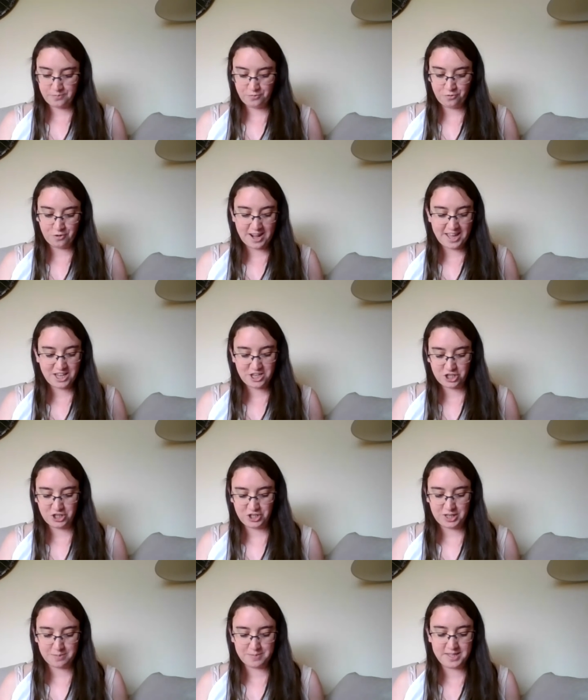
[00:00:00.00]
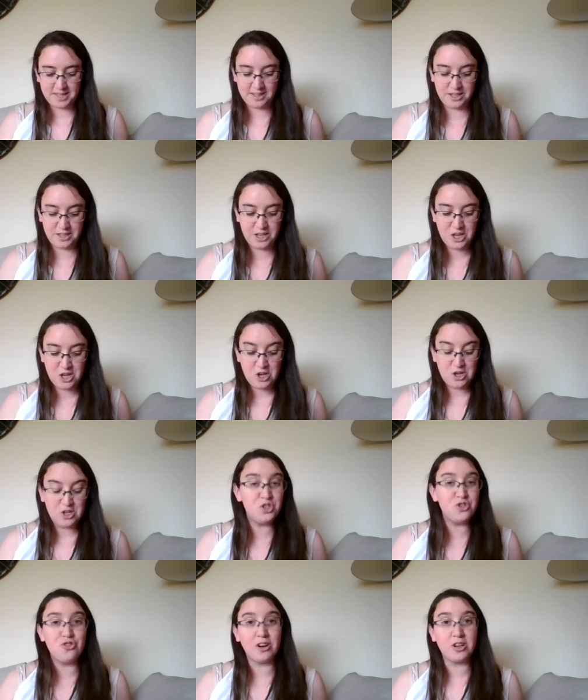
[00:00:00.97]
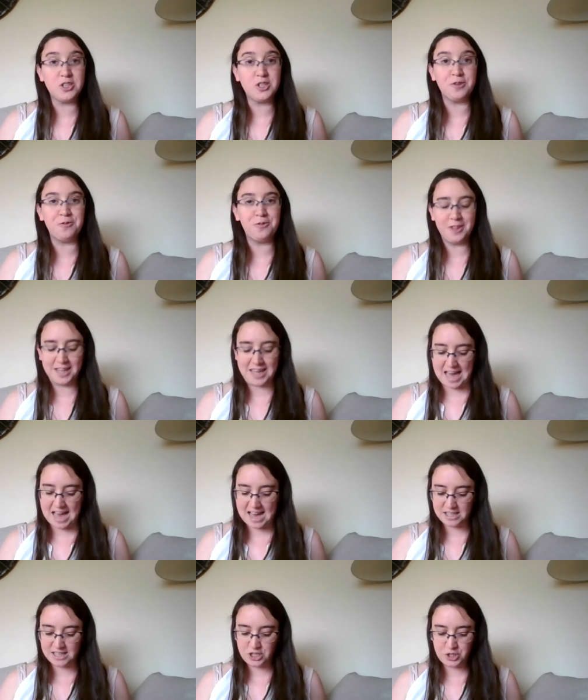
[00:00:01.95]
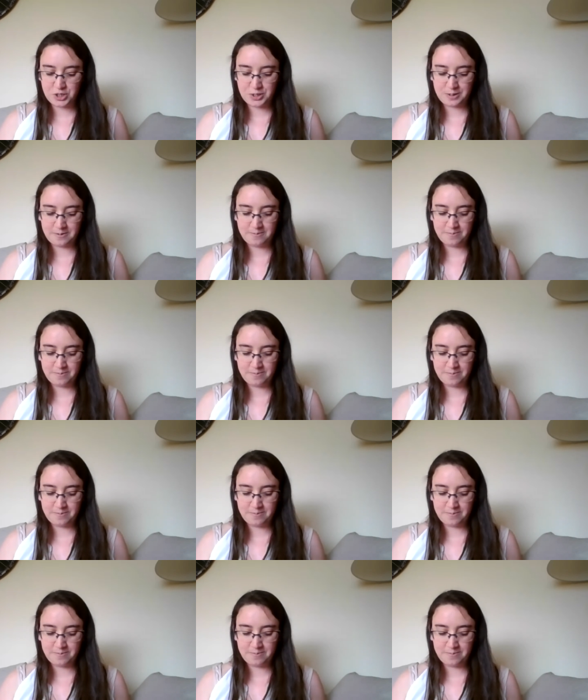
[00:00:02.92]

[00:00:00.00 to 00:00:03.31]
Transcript: relationships, and the structure for the catch.